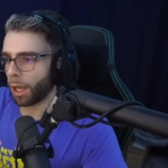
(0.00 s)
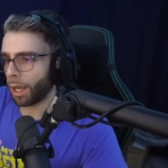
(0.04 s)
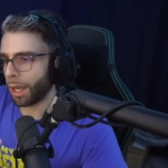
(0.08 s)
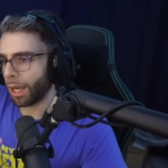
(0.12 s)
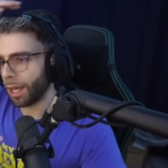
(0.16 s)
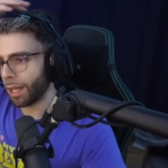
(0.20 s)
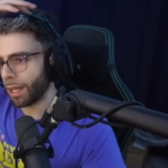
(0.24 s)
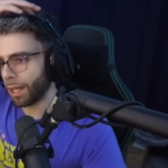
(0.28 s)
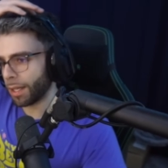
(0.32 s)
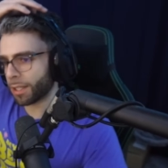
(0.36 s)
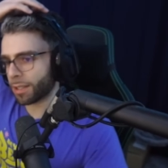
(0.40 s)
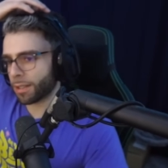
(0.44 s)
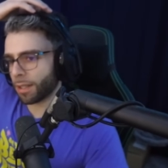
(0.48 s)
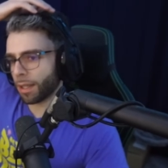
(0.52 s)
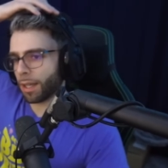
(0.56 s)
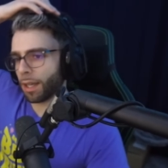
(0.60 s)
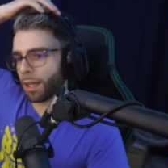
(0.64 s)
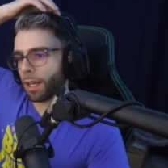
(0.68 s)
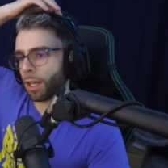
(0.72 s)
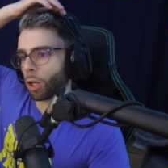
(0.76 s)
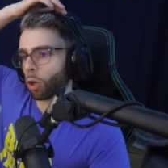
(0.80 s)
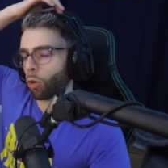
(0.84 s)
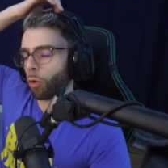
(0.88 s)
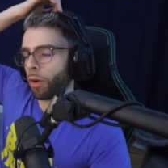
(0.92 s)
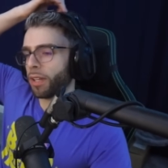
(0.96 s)
it is
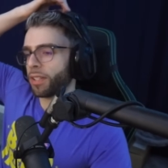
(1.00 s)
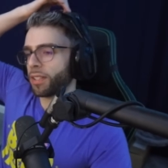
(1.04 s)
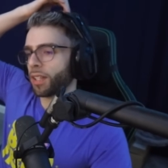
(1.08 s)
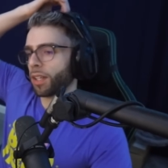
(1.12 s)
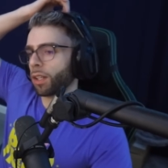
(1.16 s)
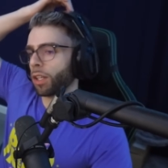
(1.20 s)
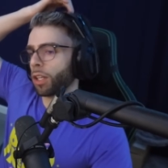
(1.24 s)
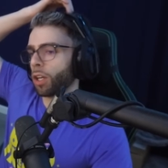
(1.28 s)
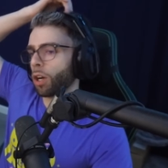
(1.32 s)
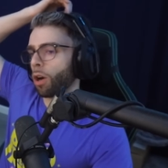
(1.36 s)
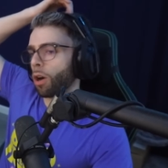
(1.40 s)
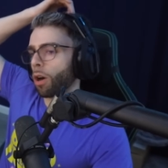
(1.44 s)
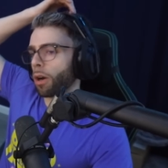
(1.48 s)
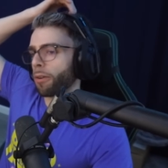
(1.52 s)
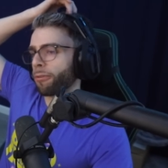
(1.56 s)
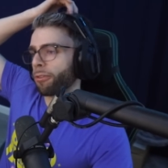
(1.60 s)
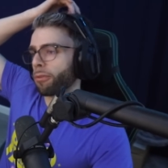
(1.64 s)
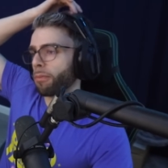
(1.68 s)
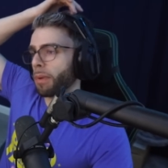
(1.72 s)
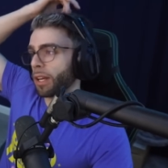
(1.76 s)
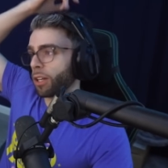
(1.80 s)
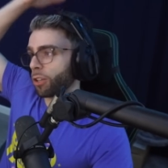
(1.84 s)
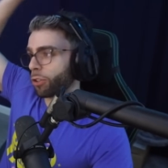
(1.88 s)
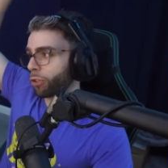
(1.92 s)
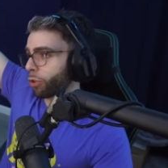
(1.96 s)
increasingly hard for
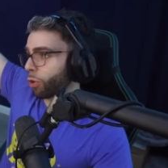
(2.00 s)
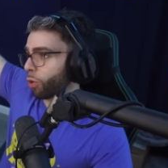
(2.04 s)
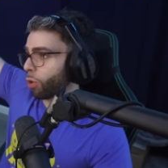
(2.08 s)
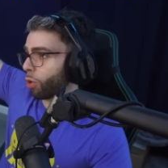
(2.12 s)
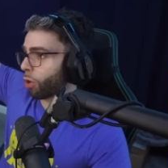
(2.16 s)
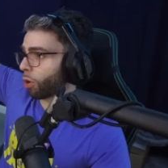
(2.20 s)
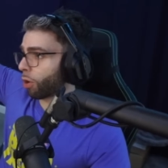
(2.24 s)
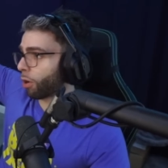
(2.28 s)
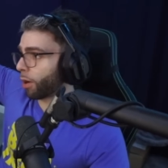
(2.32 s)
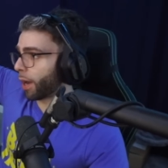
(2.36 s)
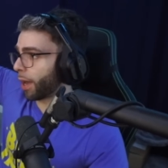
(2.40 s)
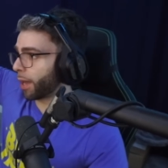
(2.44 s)
me to score